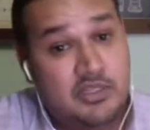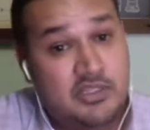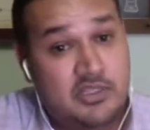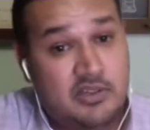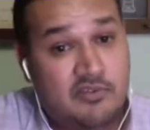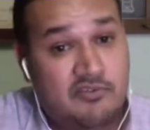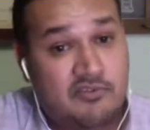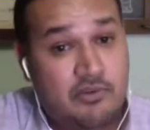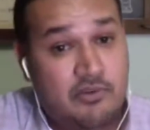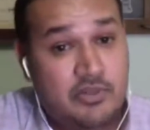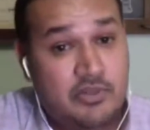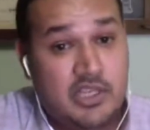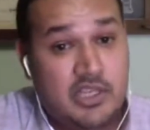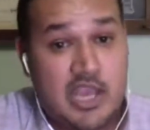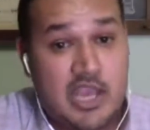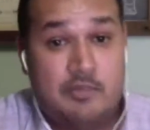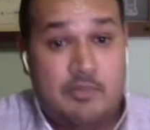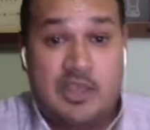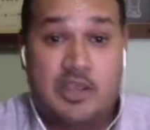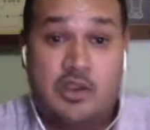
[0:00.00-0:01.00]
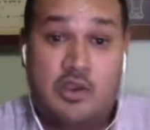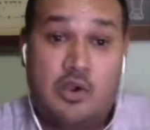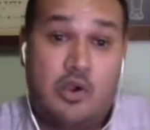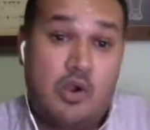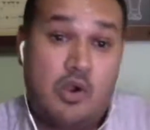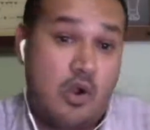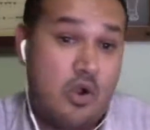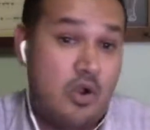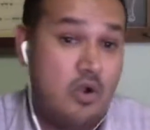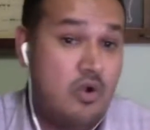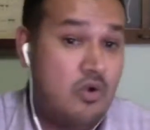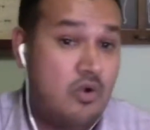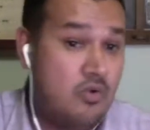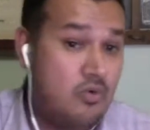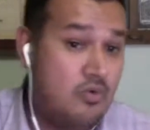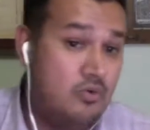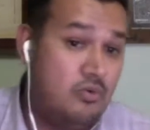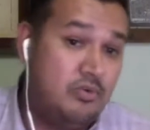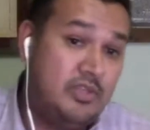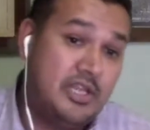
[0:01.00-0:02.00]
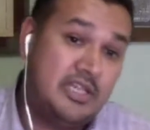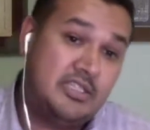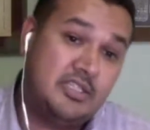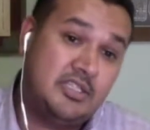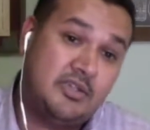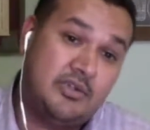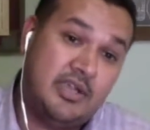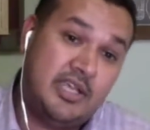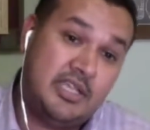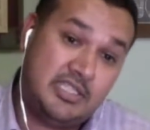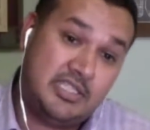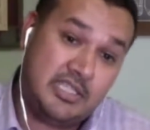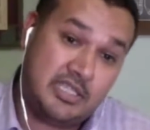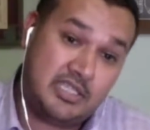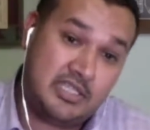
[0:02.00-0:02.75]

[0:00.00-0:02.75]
to the food to kind of make it go, oh, that's crazy.